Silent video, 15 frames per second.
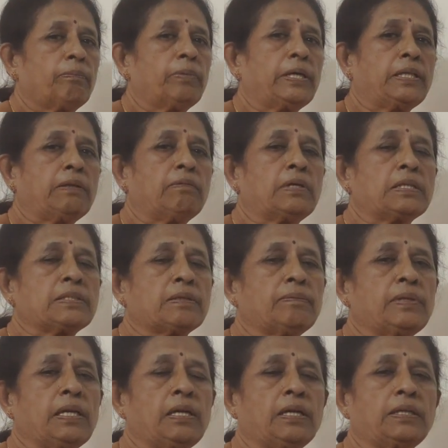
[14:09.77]
by the walls
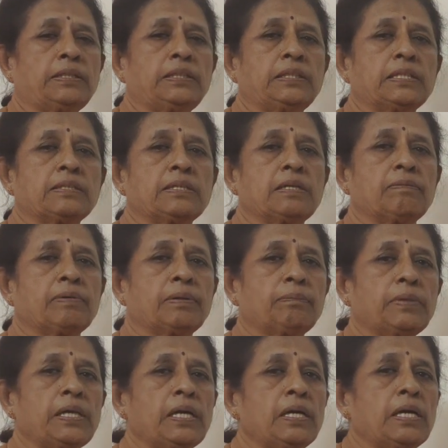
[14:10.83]
of the large intestine
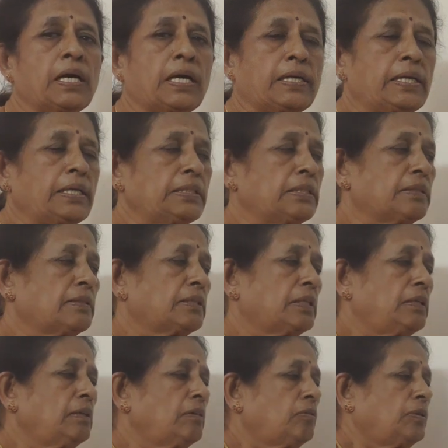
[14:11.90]
from the
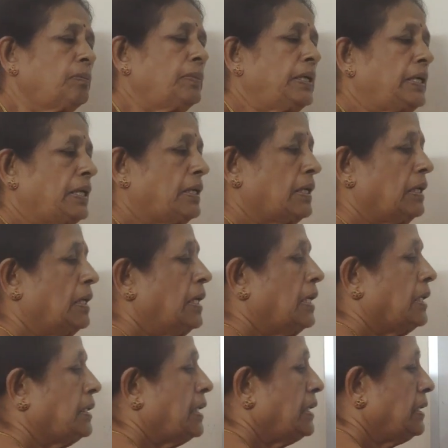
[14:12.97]
undigested food material.
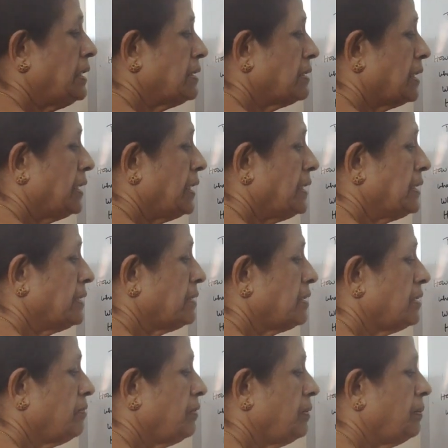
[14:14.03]
Then this
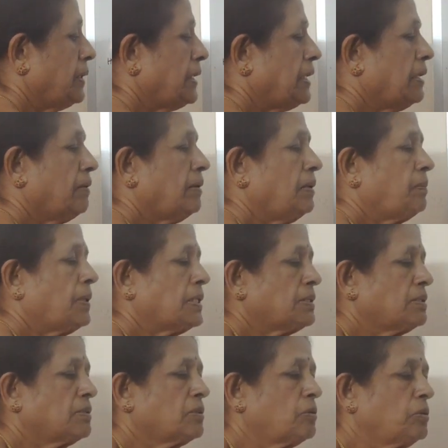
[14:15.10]
undigested food material
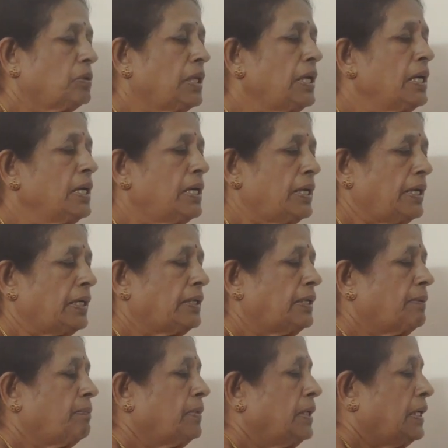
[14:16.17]
passes through the
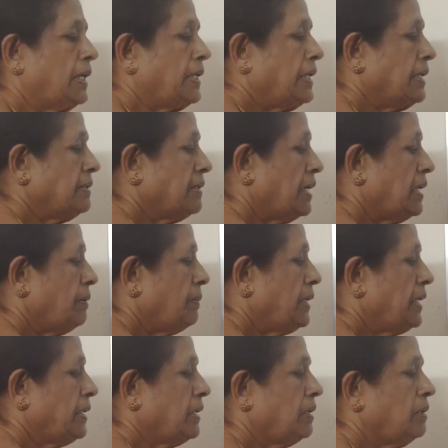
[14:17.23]
rectum and is
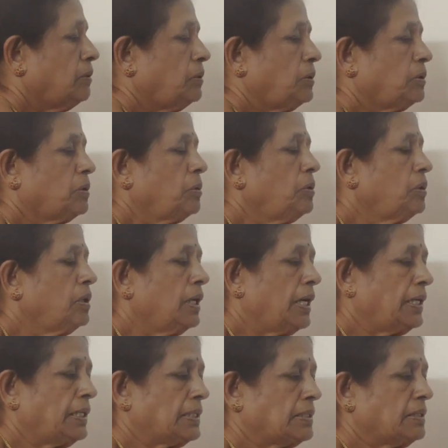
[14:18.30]
eliminated out through
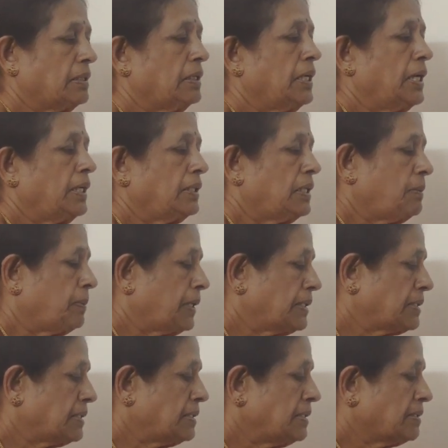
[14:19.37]
anus. That
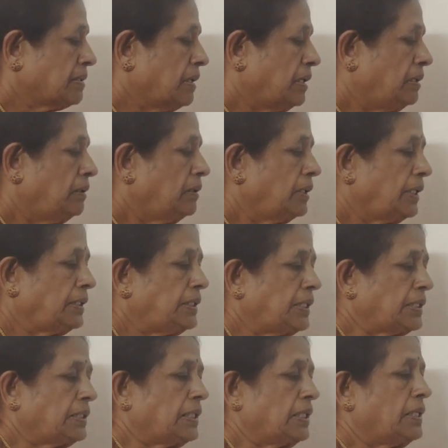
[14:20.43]
process is called
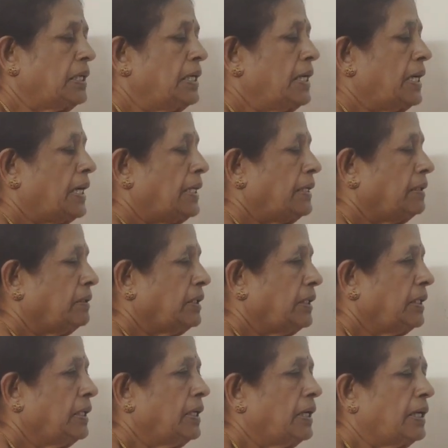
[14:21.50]
ejection, and
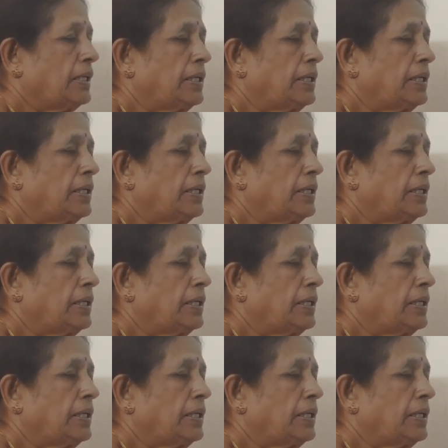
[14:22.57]
the